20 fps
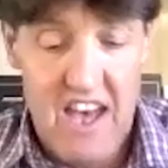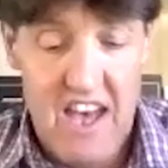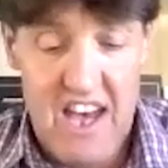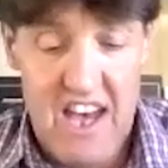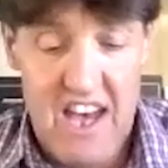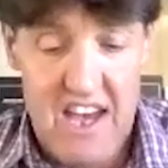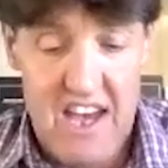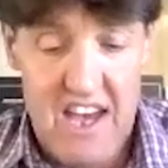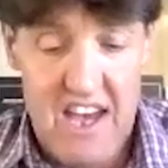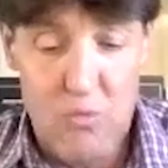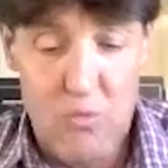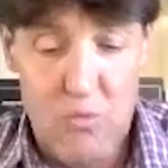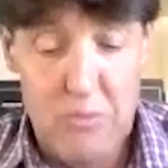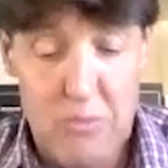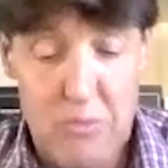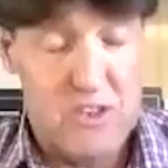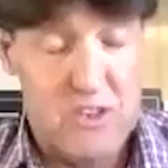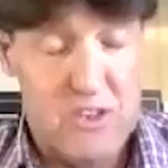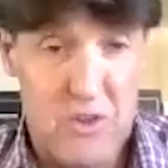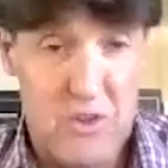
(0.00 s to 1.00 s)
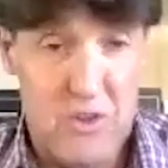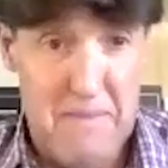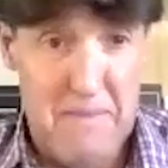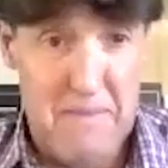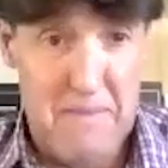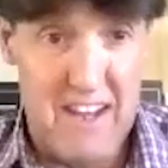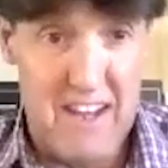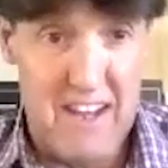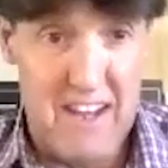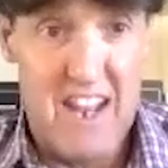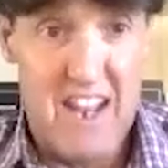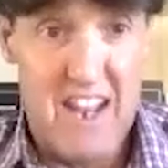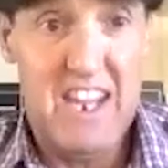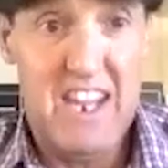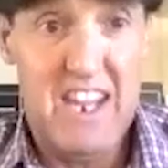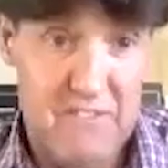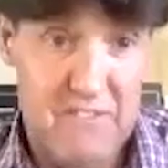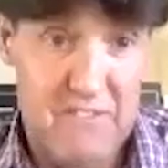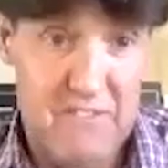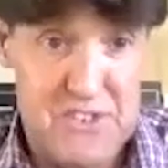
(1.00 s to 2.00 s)
we'll be talking about
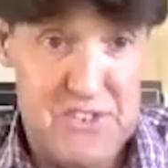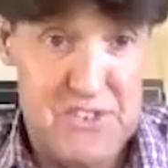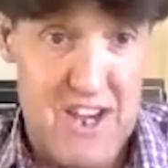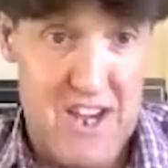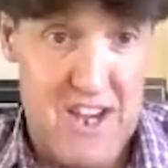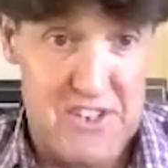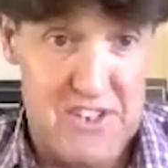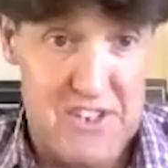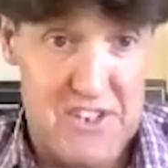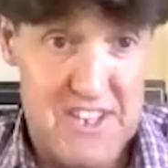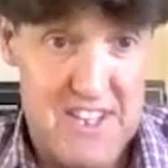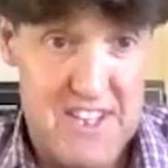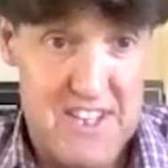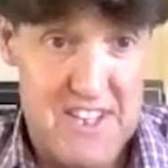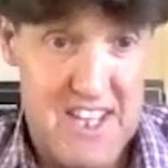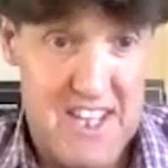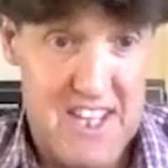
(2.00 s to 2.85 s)
infrastructure.